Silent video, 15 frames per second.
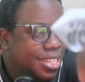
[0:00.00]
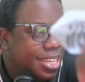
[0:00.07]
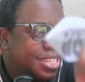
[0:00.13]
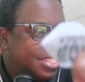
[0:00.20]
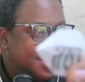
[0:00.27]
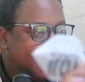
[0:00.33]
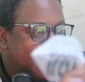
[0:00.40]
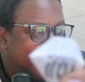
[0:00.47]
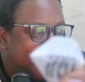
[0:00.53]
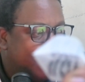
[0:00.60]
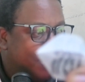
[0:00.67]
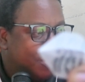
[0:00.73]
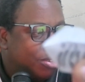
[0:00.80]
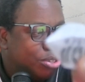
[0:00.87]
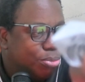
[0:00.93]
a
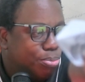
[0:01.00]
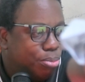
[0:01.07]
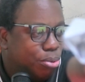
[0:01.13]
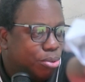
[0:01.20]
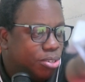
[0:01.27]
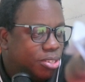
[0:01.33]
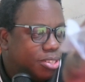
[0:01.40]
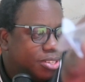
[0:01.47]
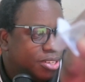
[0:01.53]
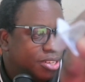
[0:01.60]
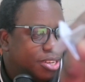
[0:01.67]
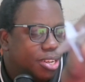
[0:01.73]
second to put,